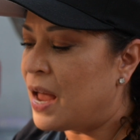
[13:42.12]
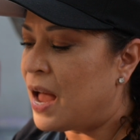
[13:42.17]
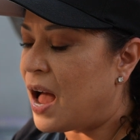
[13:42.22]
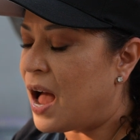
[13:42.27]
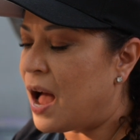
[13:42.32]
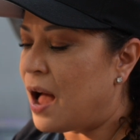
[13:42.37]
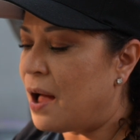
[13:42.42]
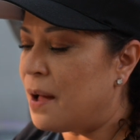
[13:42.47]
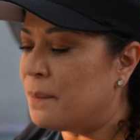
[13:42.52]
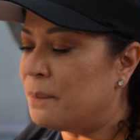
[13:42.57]

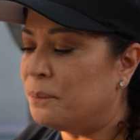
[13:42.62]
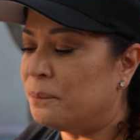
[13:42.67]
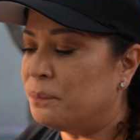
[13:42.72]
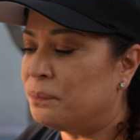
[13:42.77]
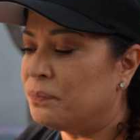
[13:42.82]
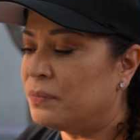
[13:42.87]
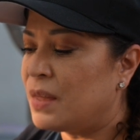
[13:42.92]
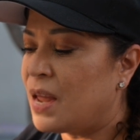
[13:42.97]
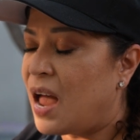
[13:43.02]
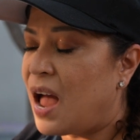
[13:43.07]

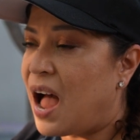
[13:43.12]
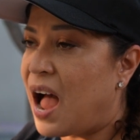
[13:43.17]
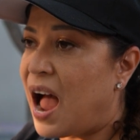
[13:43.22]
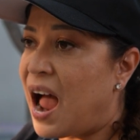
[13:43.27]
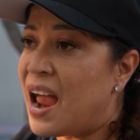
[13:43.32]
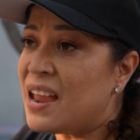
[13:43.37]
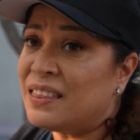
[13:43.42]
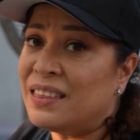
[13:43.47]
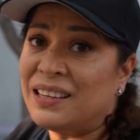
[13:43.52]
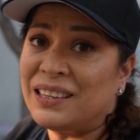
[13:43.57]

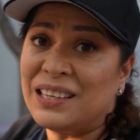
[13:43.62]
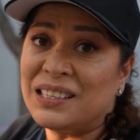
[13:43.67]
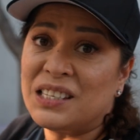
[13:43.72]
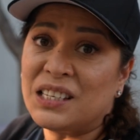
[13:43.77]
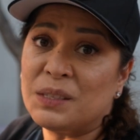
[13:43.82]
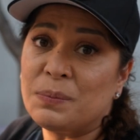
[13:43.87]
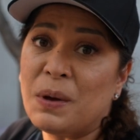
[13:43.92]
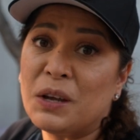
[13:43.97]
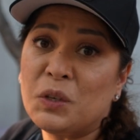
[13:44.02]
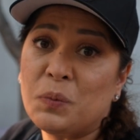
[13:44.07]
I think this
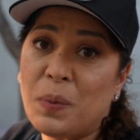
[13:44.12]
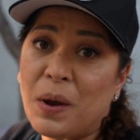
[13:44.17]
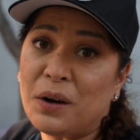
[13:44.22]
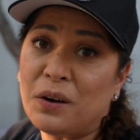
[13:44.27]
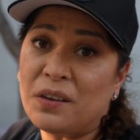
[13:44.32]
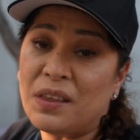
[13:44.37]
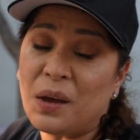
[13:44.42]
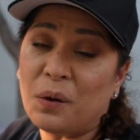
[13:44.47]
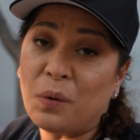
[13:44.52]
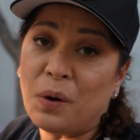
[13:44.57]
is much better
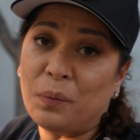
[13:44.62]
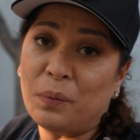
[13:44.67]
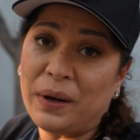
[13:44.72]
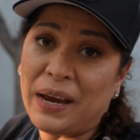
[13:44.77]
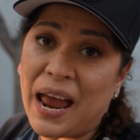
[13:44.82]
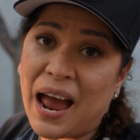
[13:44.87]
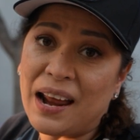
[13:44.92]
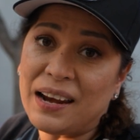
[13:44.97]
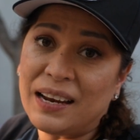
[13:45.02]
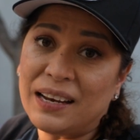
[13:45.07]
than when we
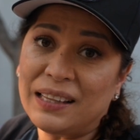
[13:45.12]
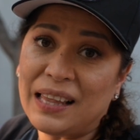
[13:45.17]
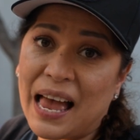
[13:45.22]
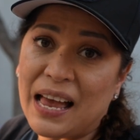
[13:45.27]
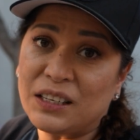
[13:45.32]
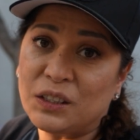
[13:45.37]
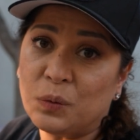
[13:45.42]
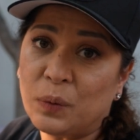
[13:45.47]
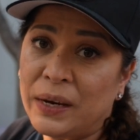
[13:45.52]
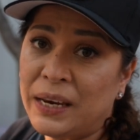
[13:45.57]
had it
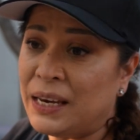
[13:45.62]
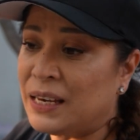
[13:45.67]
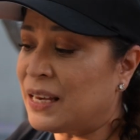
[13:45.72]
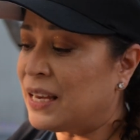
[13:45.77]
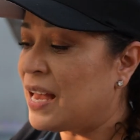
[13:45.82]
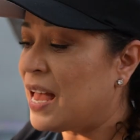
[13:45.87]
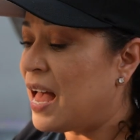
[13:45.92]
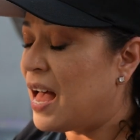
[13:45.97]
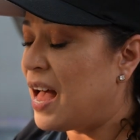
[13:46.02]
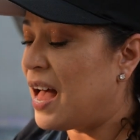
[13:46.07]
last week,
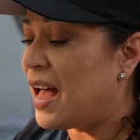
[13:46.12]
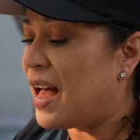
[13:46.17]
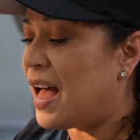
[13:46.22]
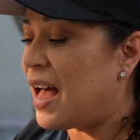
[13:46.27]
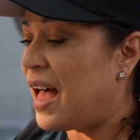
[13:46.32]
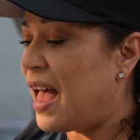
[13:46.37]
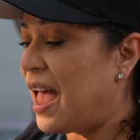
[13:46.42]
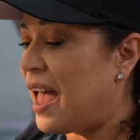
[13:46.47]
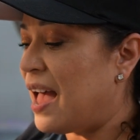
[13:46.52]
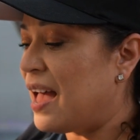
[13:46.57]

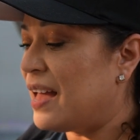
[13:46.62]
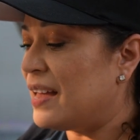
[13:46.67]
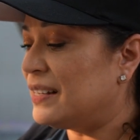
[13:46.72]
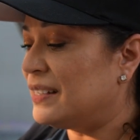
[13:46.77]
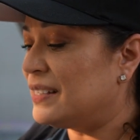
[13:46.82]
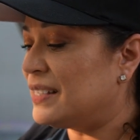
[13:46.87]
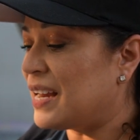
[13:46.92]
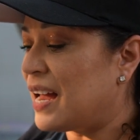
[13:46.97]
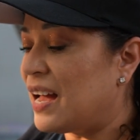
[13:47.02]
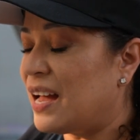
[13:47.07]
and
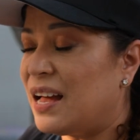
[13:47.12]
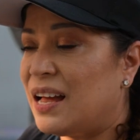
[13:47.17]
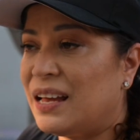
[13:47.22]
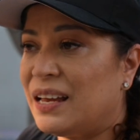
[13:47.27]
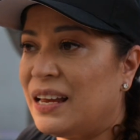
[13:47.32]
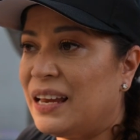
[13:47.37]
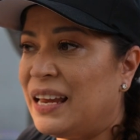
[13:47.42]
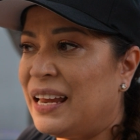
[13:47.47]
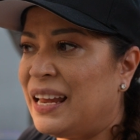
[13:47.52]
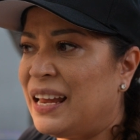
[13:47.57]

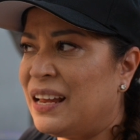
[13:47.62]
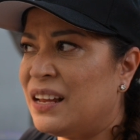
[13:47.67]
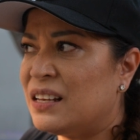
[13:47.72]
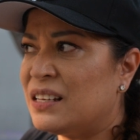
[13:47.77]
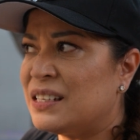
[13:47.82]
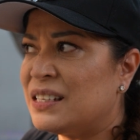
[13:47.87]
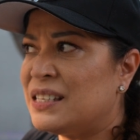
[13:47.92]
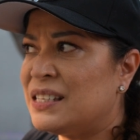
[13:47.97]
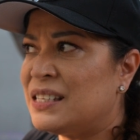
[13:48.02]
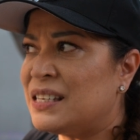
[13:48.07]

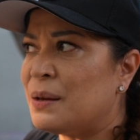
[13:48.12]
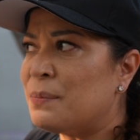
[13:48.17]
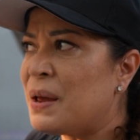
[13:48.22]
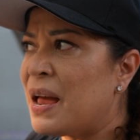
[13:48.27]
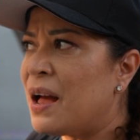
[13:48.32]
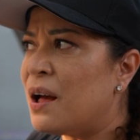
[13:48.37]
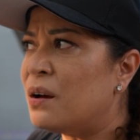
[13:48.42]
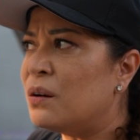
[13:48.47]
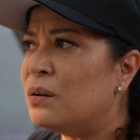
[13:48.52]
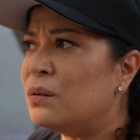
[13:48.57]

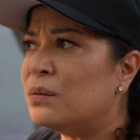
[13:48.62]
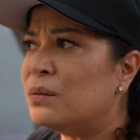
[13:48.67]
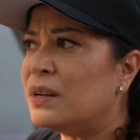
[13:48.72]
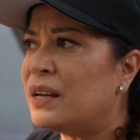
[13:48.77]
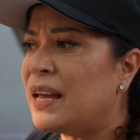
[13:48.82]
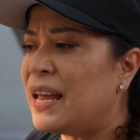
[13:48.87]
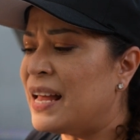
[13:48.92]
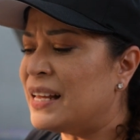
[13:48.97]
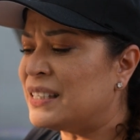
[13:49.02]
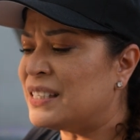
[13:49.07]
somehow
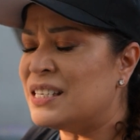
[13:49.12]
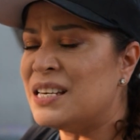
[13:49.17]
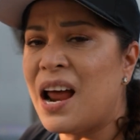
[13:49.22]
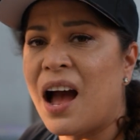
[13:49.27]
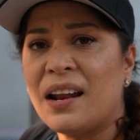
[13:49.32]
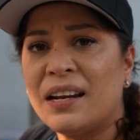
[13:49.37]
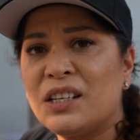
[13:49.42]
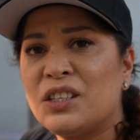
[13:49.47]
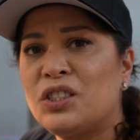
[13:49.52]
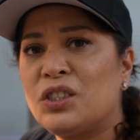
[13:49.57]
it's
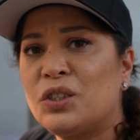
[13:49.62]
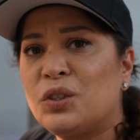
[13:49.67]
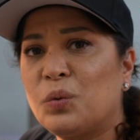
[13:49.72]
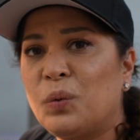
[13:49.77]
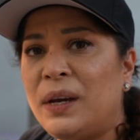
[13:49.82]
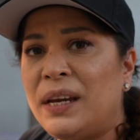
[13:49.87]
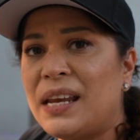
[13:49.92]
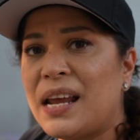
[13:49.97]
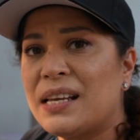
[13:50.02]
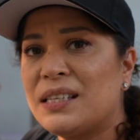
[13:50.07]
not as
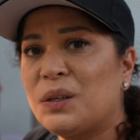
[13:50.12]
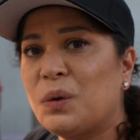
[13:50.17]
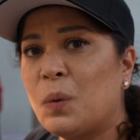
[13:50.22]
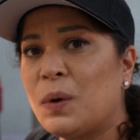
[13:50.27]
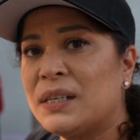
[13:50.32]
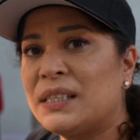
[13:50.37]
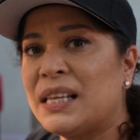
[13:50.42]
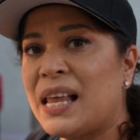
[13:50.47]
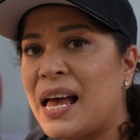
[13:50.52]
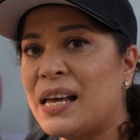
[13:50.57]
sweet as it
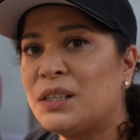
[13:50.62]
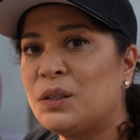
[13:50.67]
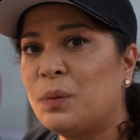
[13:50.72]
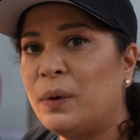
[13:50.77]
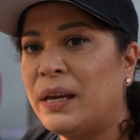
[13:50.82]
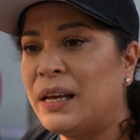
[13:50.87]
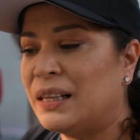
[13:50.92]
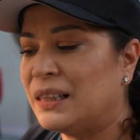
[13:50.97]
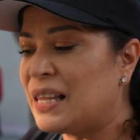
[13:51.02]
was last week.